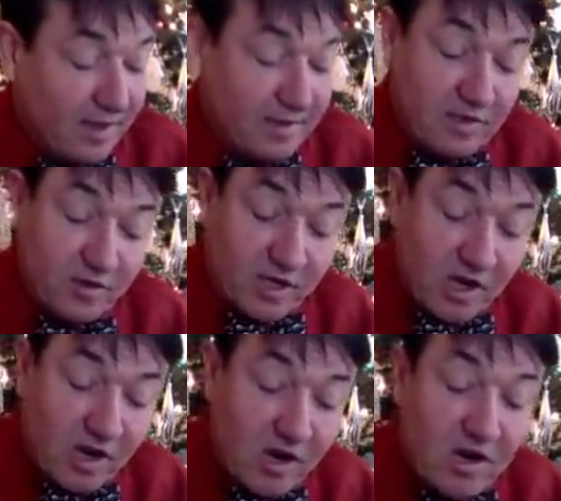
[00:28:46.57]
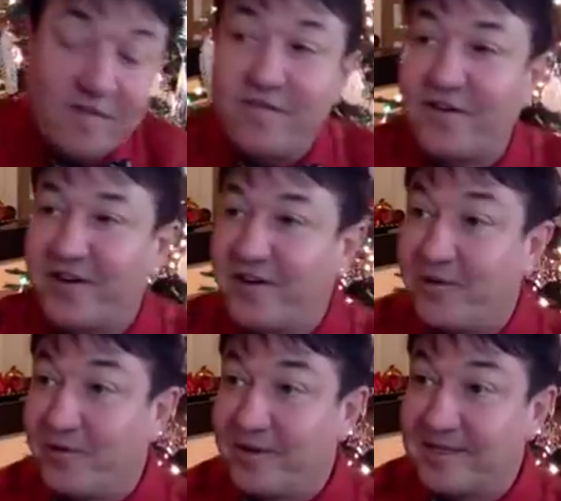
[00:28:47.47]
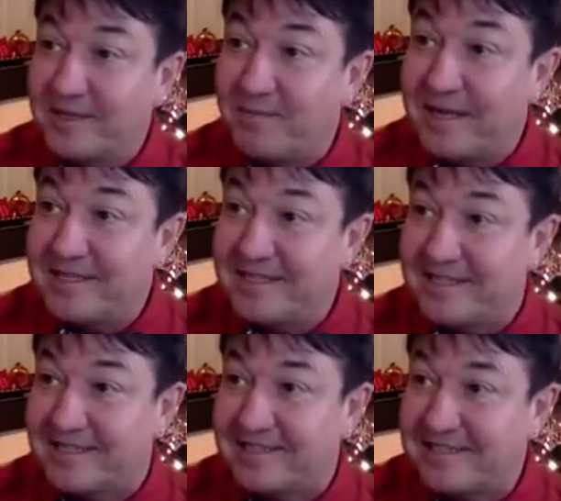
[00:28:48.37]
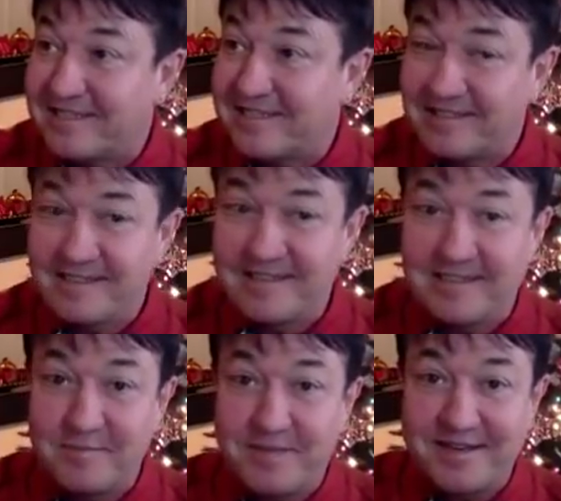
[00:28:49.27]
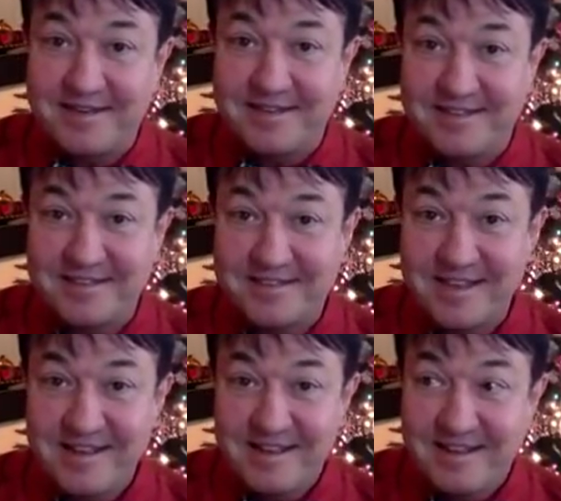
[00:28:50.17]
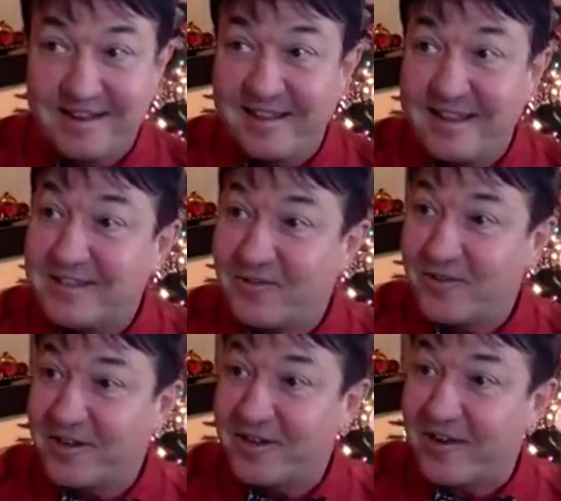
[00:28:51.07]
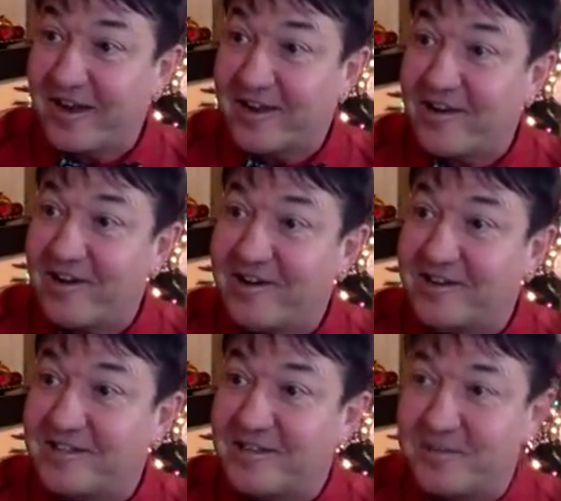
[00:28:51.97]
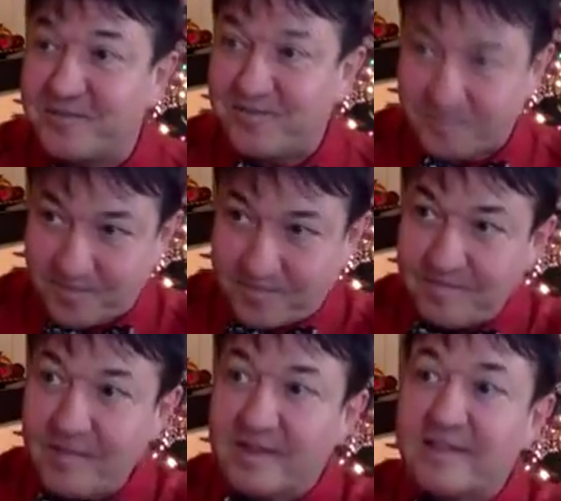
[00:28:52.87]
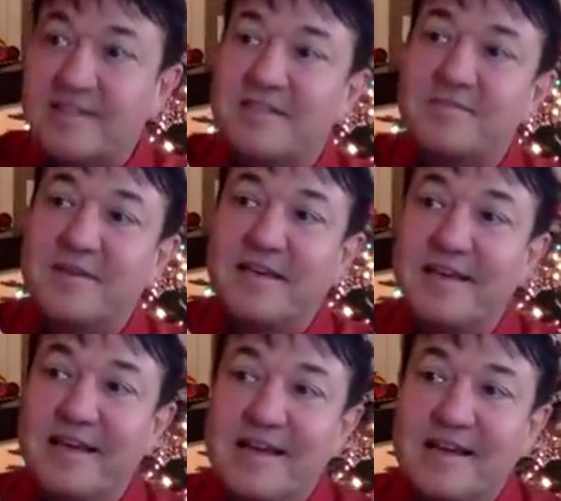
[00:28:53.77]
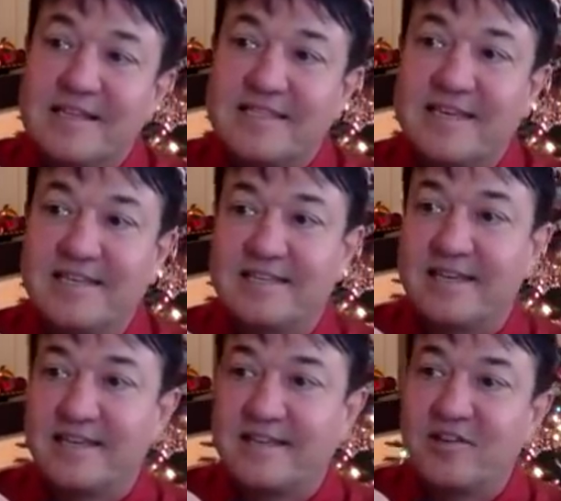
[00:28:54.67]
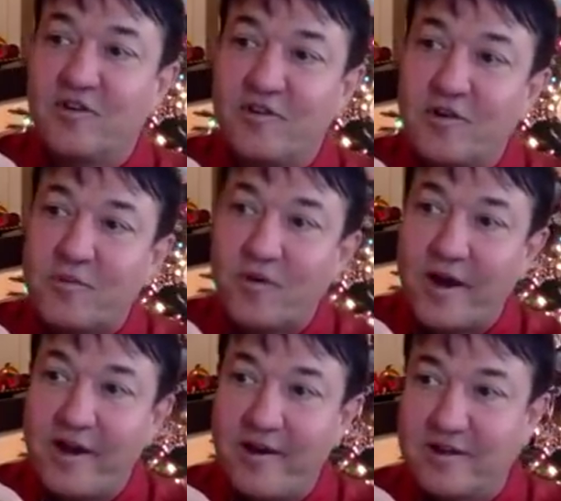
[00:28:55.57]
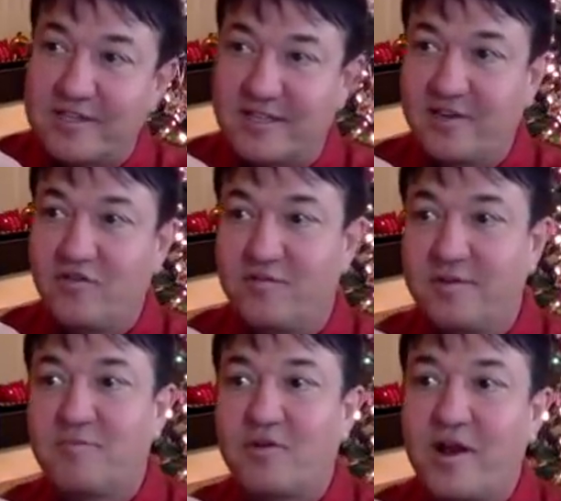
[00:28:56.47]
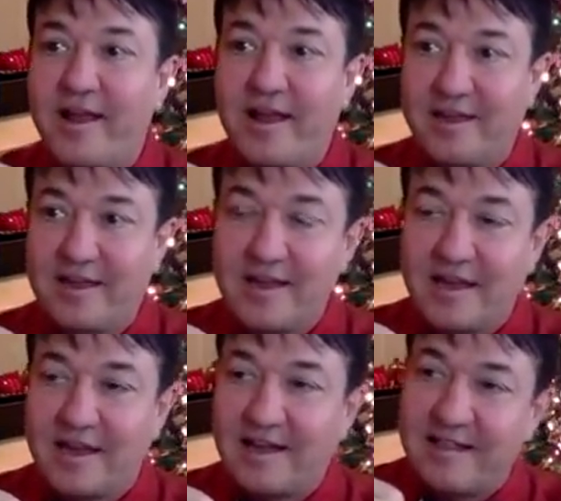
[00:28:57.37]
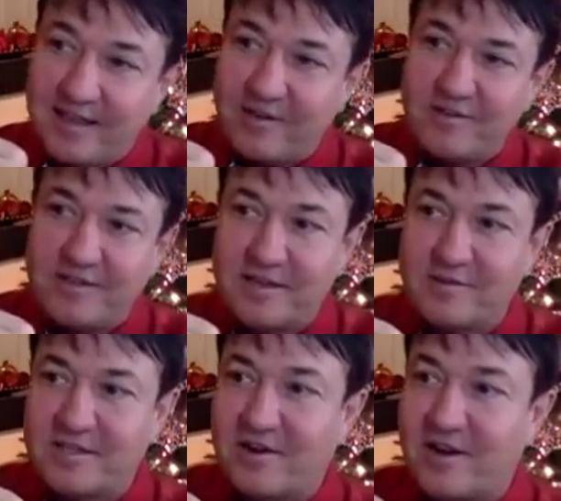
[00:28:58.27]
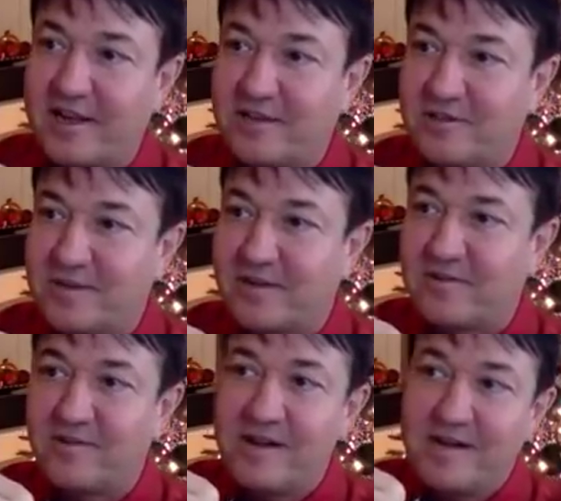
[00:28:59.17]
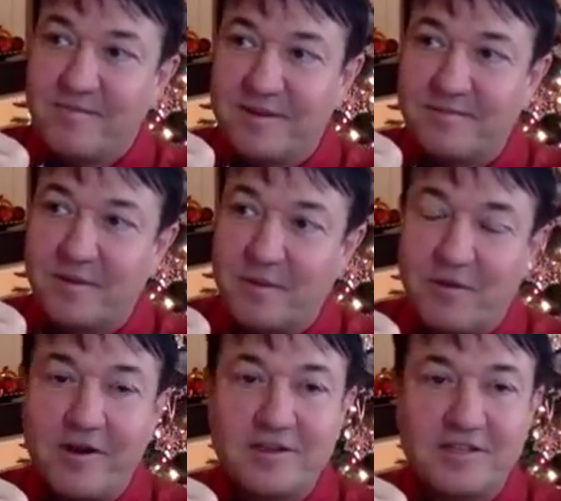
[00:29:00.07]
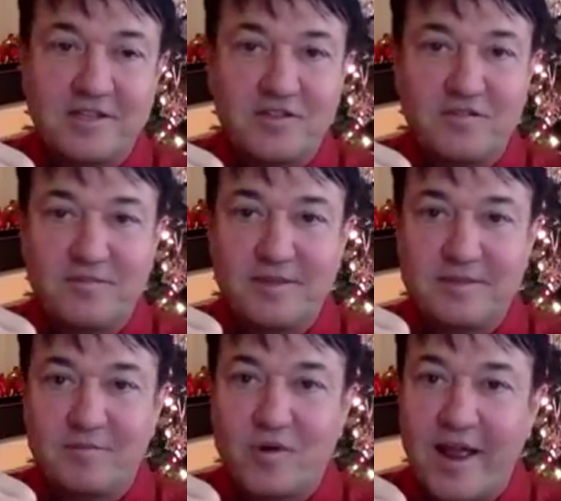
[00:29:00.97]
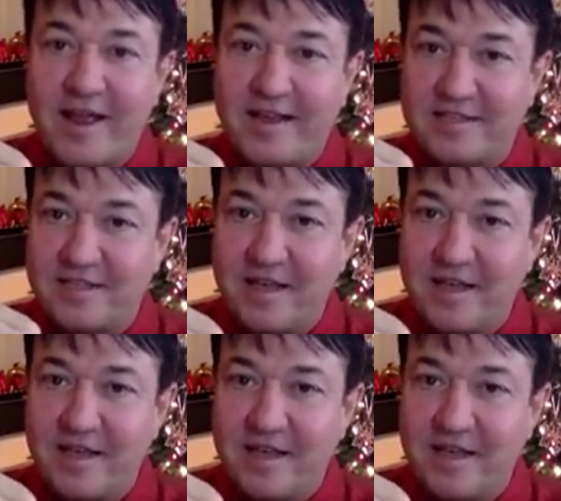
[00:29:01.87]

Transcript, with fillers: so the card for you is abundance. It's abundance. And that's a really great card. So, this to me says that you know your prayers that you've been praying and i think you said it was to archangel michael but the prayers that you've been praying